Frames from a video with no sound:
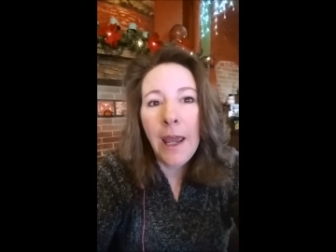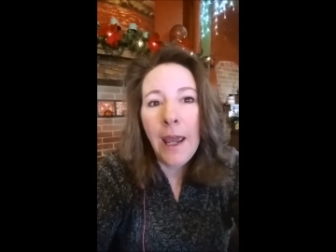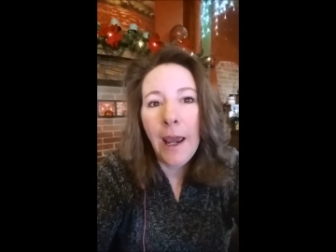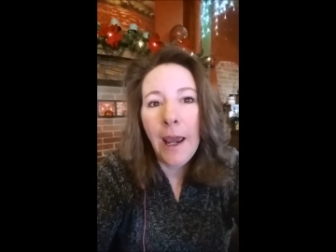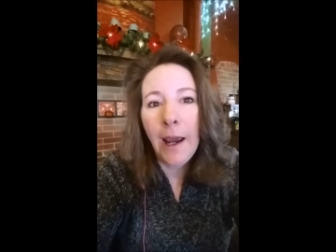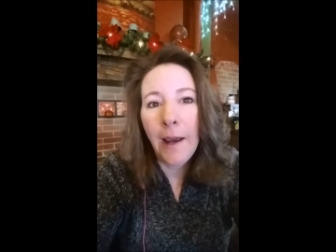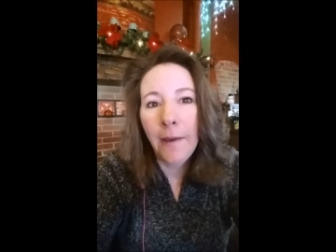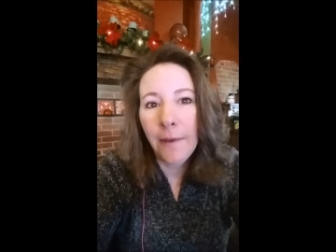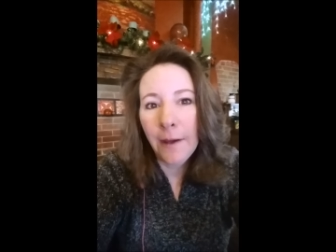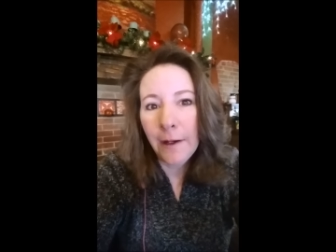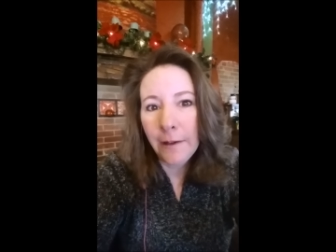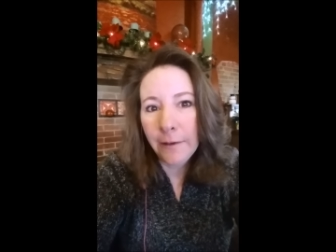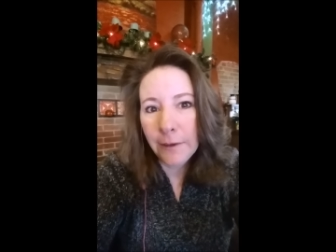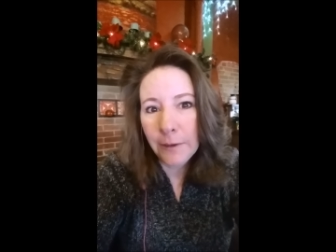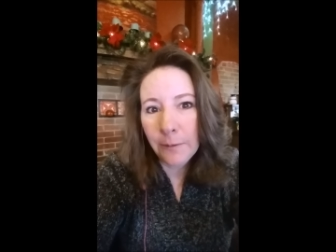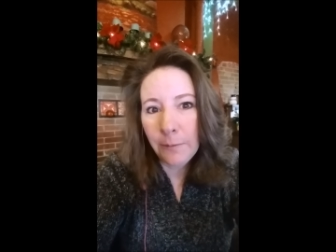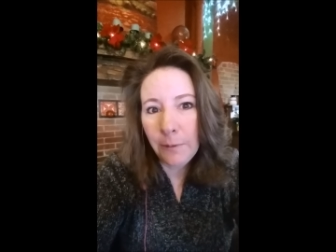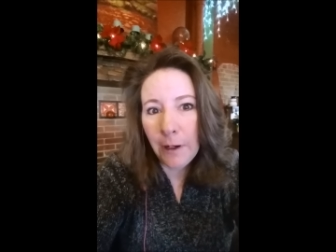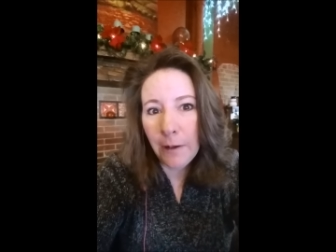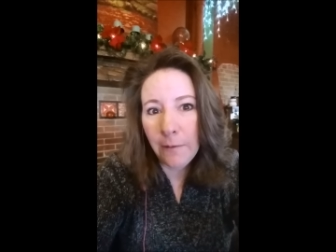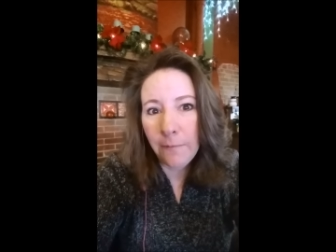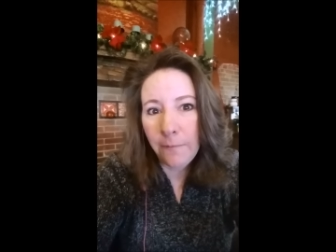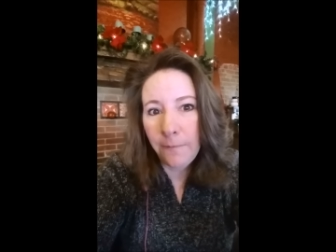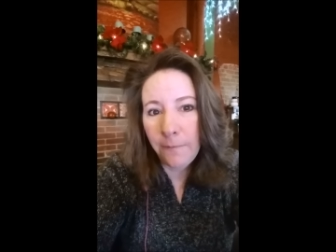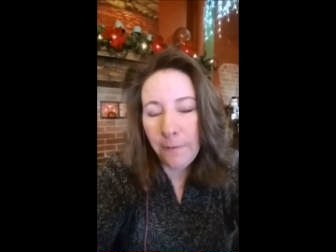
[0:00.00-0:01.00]
And that's what
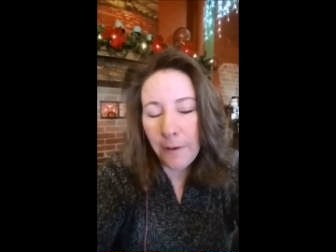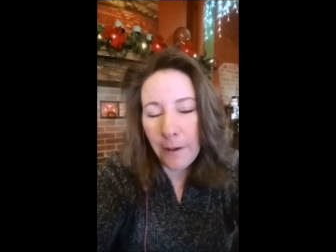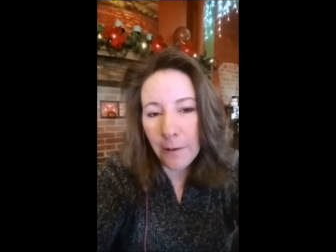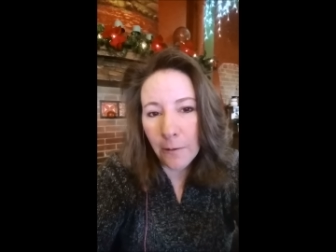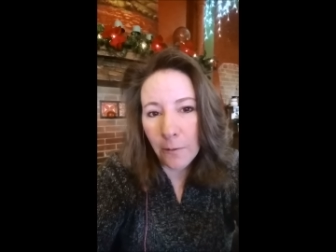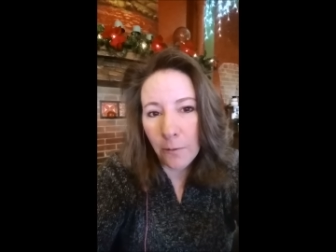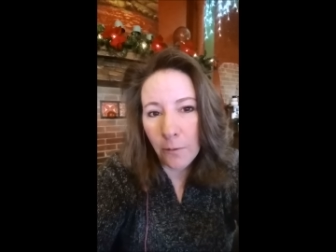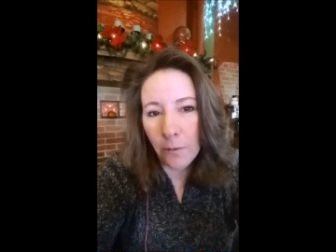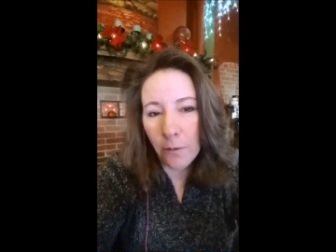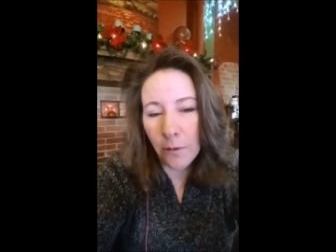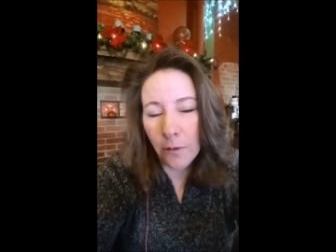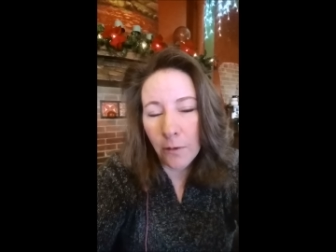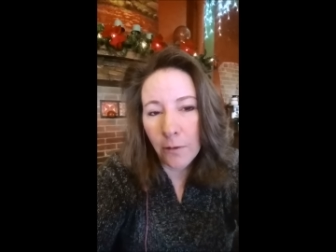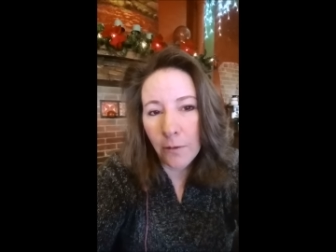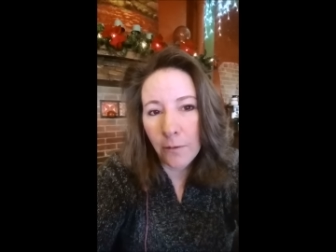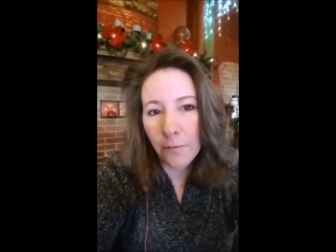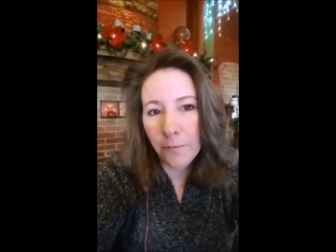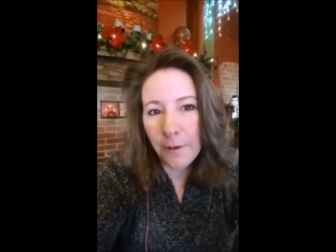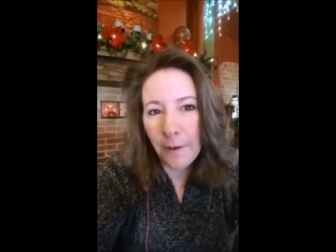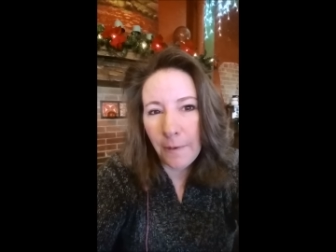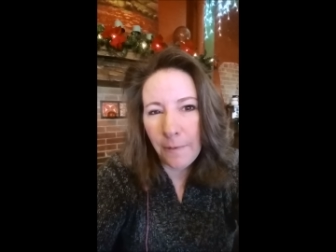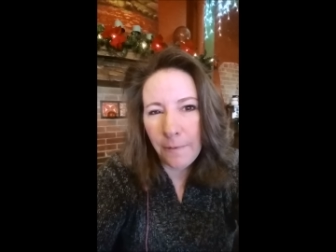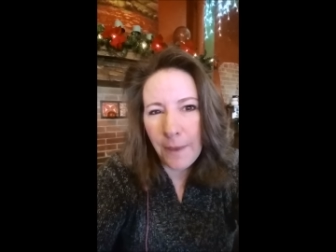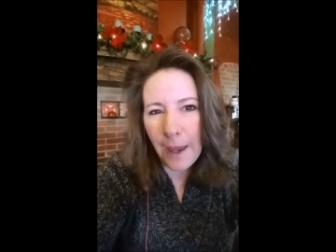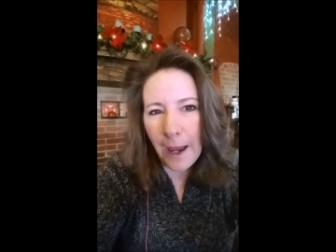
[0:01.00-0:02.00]
I feel
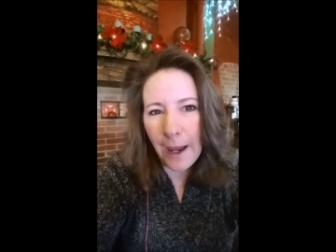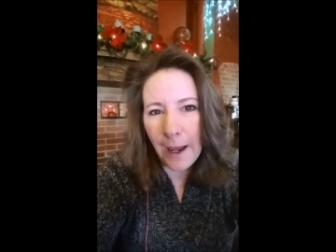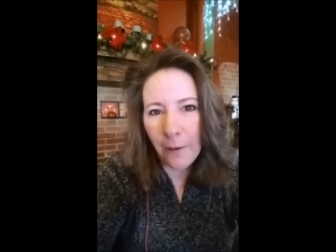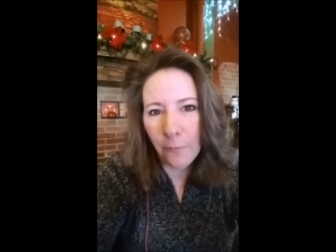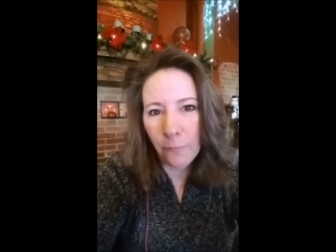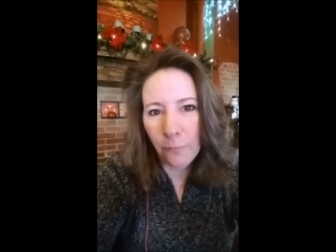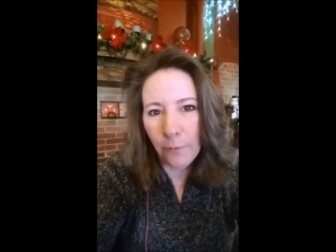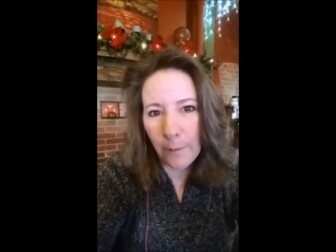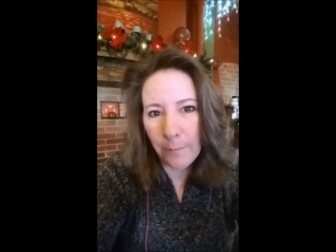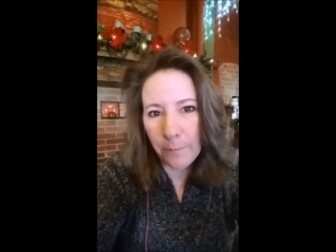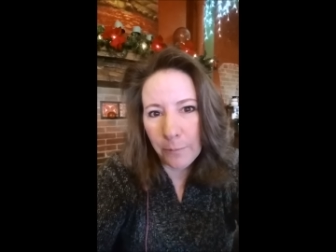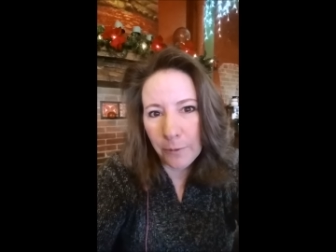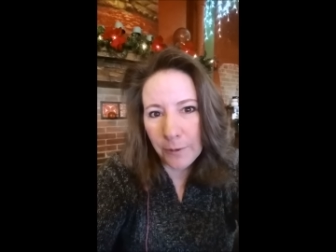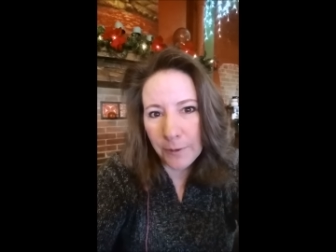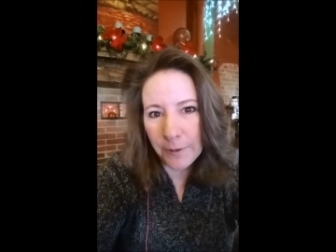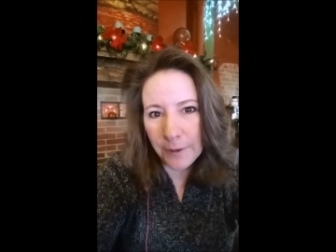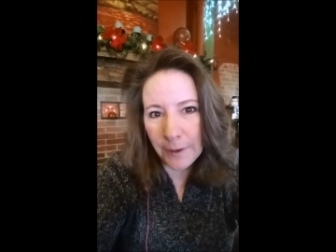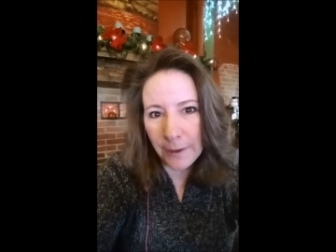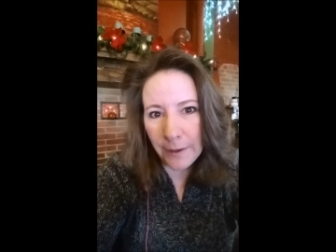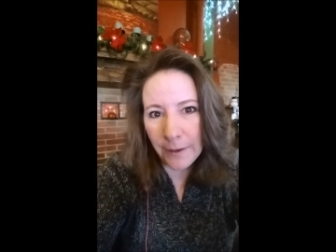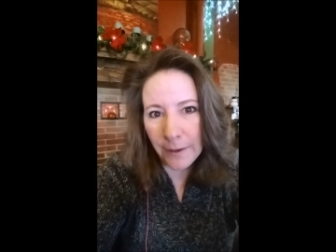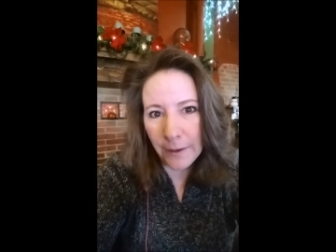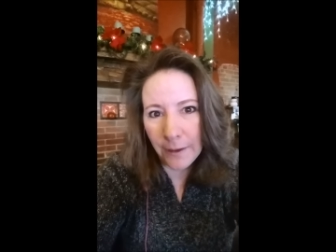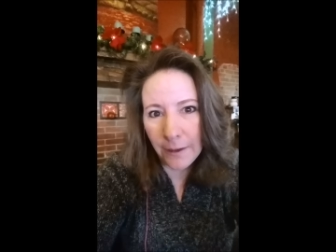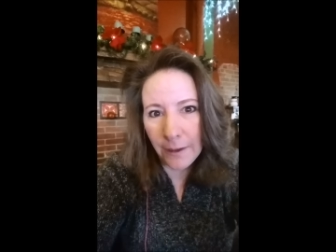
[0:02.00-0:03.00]
that that
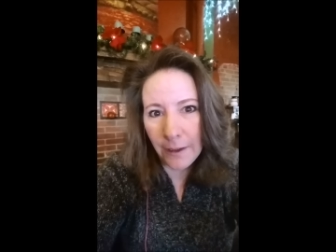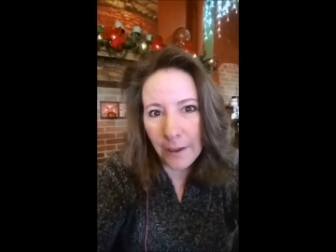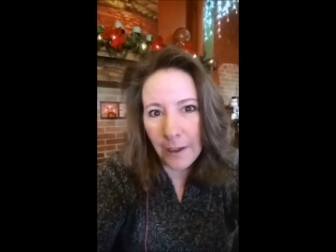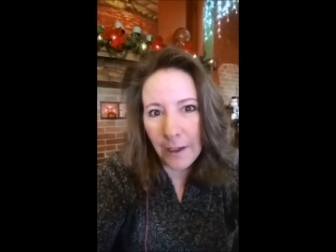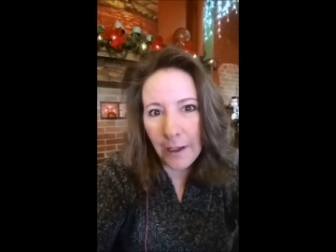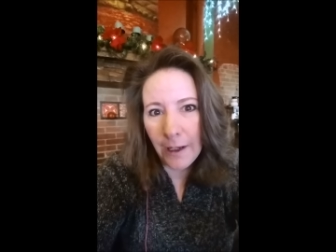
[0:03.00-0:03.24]
represented